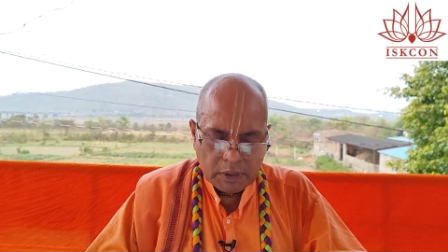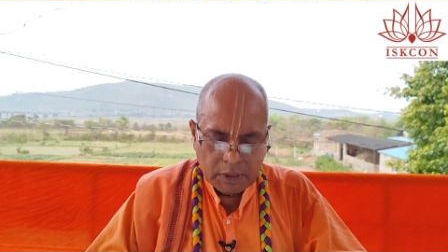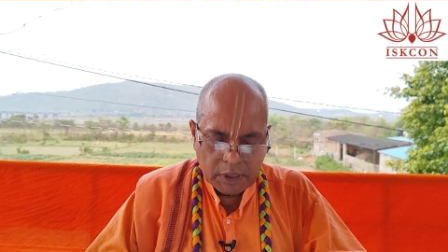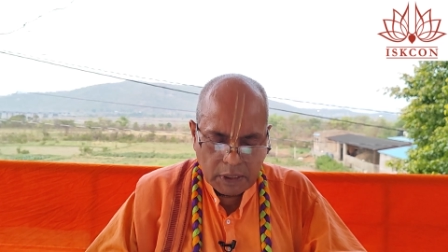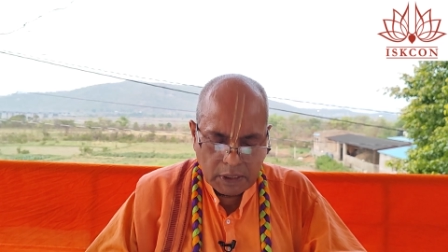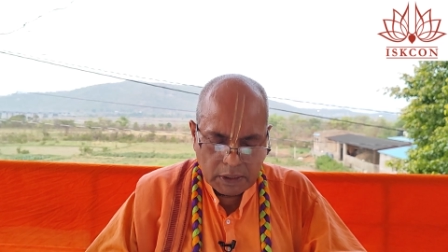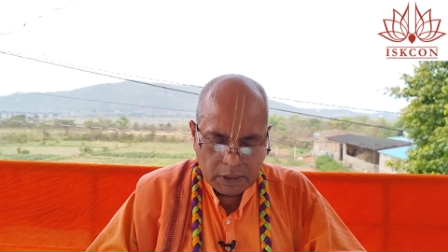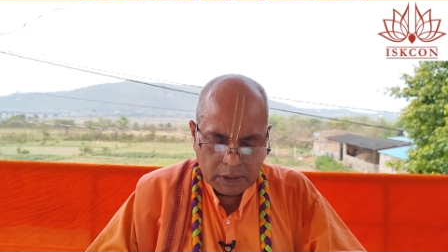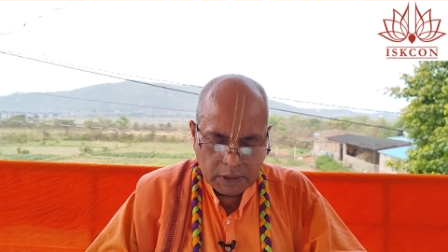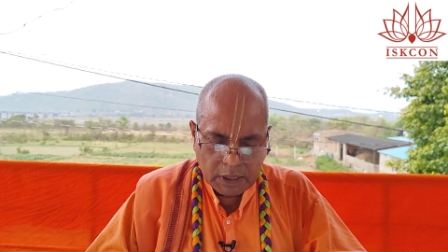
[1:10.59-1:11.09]

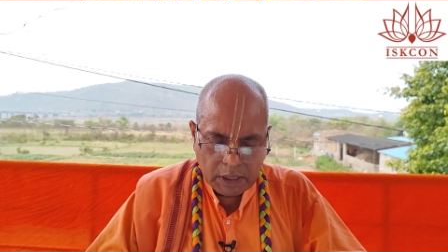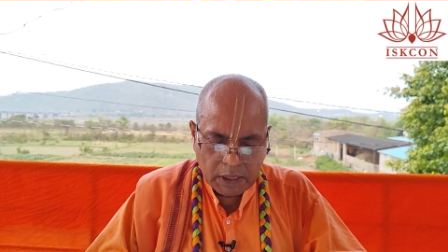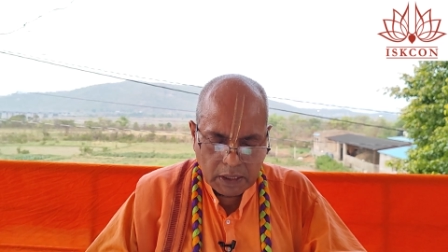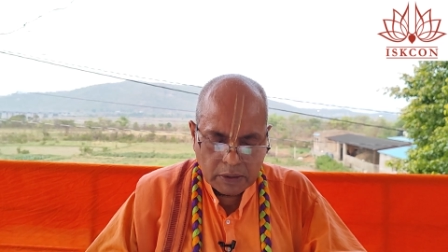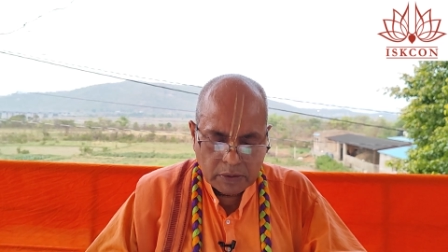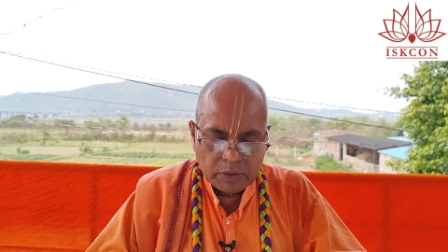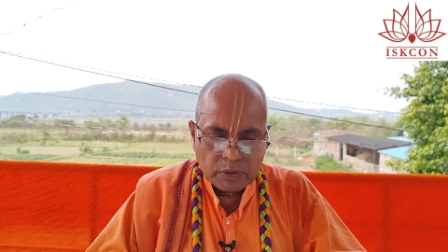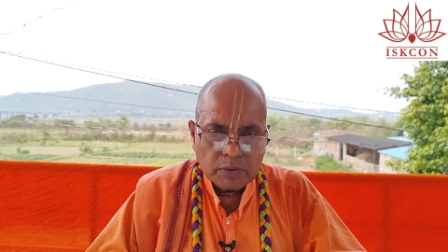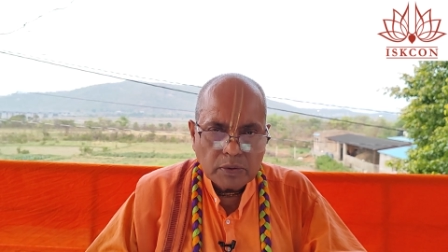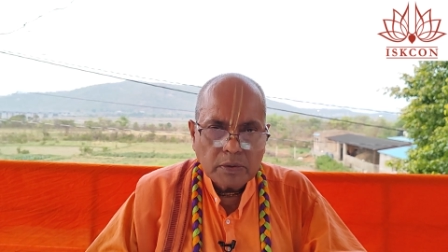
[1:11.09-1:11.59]
10th
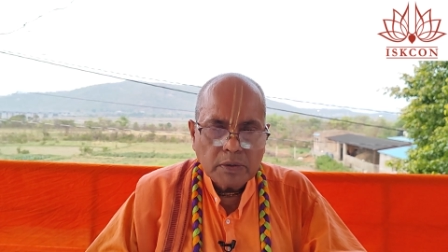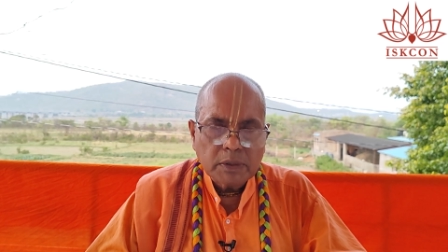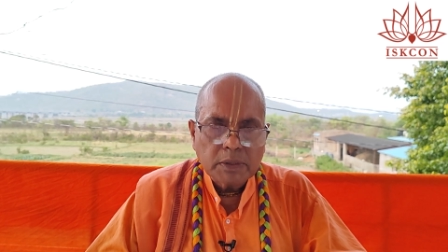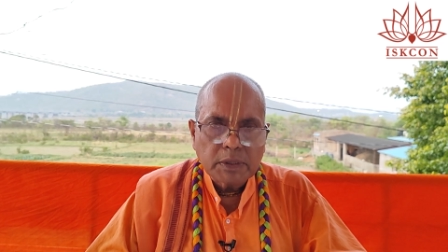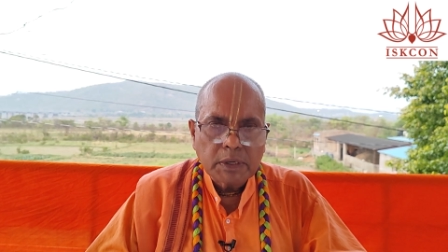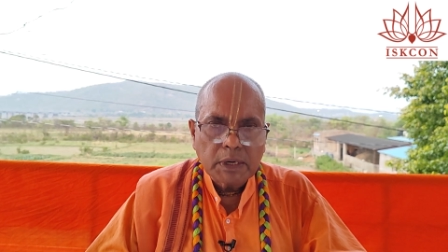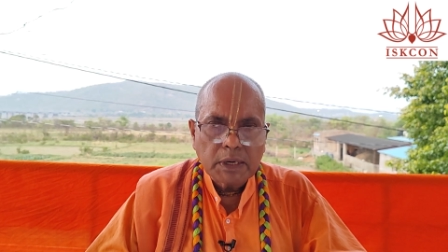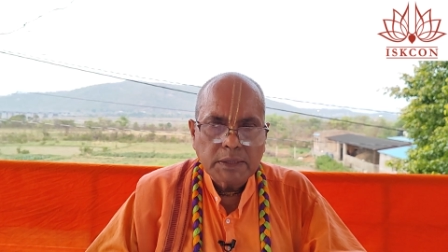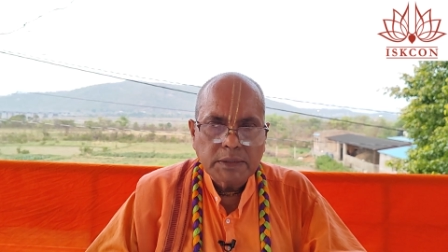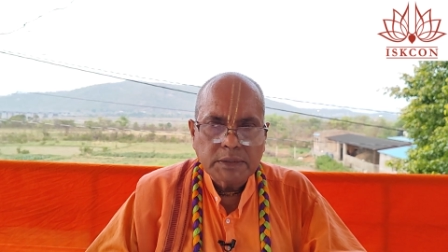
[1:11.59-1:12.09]
canto,
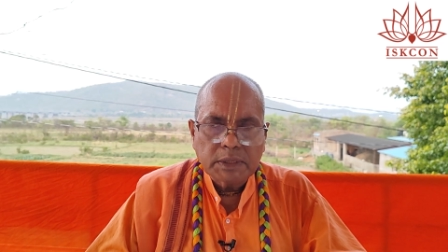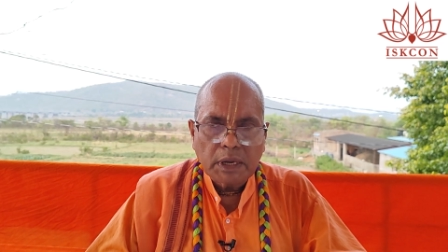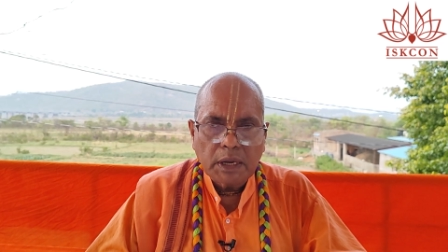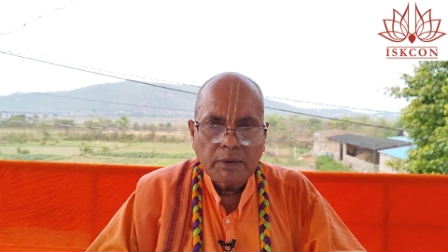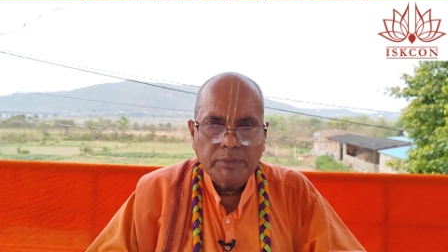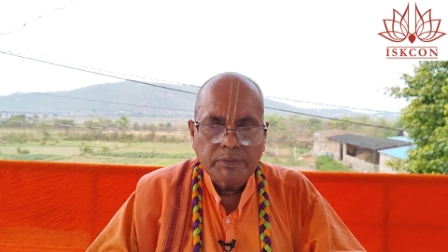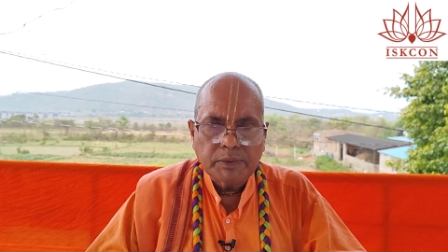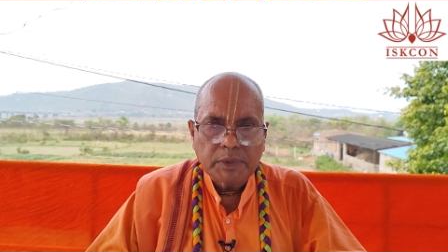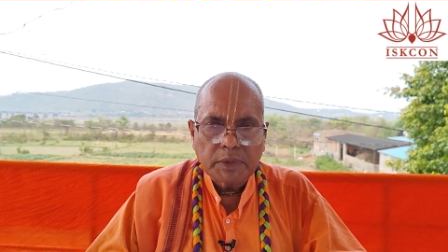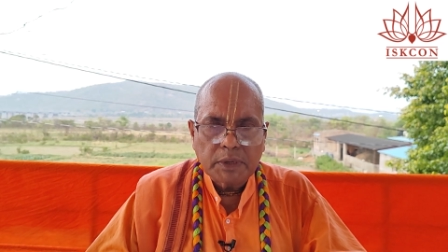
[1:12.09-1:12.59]
10th
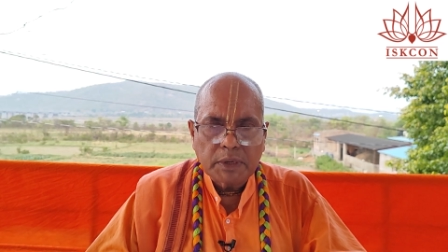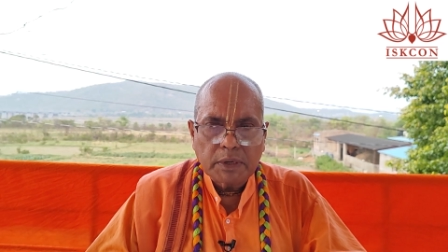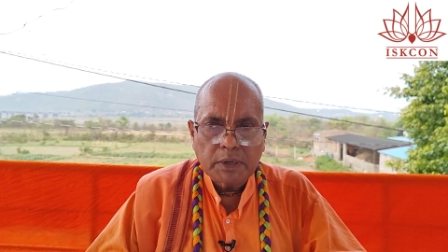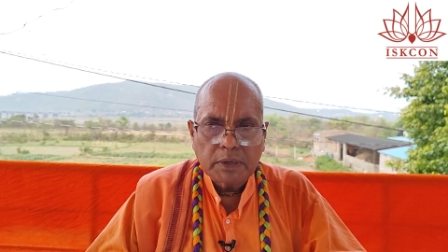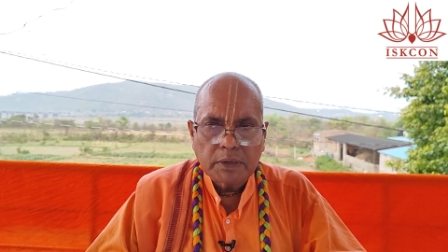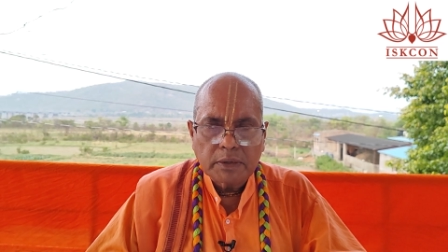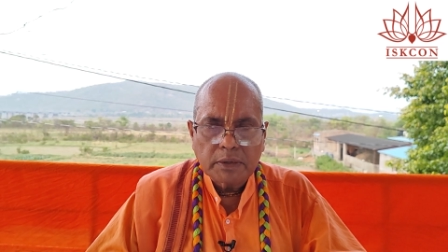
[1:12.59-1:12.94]
chapter.